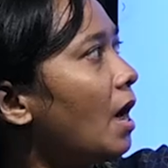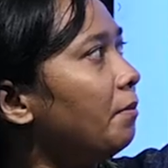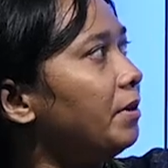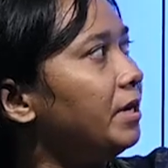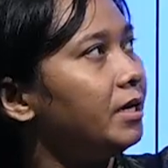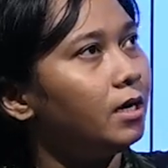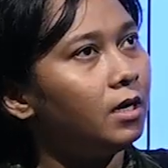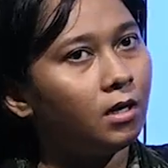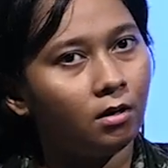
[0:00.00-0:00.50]

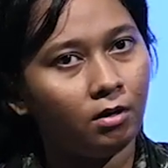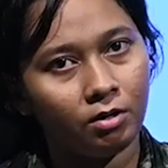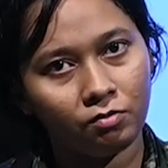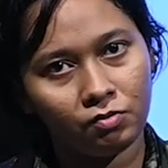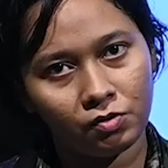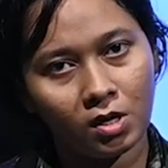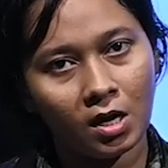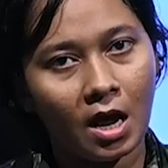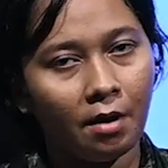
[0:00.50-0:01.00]
habitat,
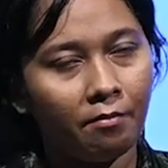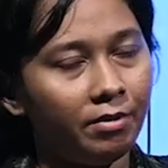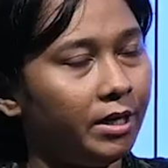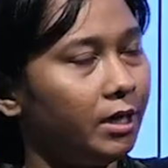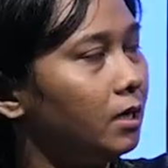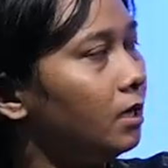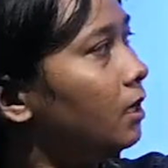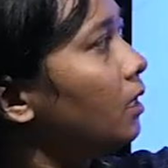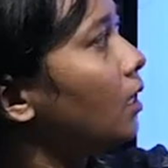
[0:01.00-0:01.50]
unusual
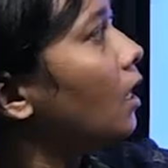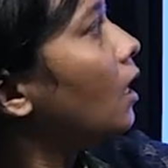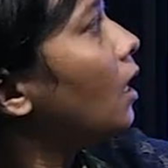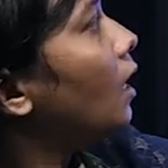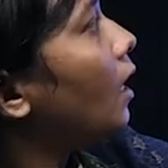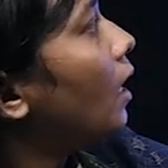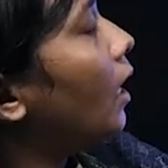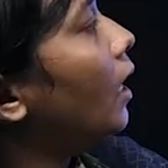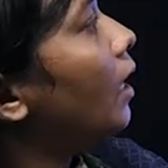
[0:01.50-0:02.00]
habitat,
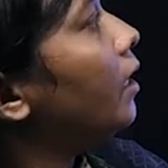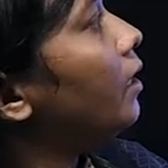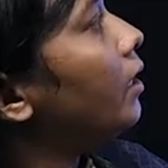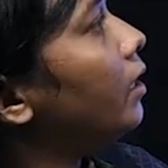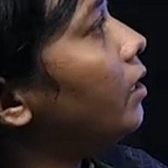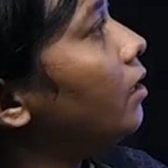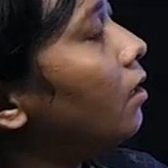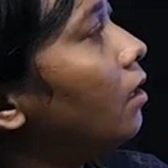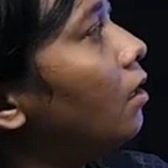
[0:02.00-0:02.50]
and
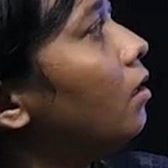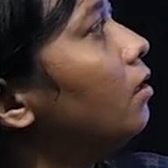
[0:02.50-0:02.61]
in